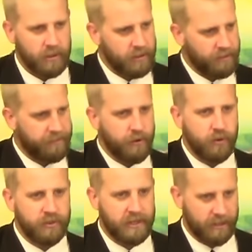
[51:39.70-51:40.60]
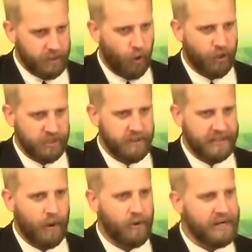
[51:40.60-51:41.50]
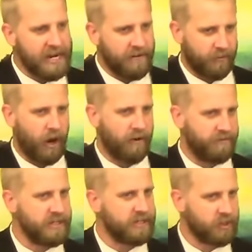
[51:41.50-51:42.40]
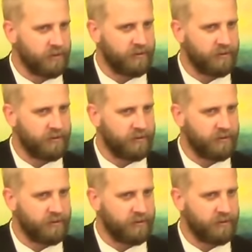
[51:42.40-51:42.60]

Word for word: the food, the nourishment that we need for our physical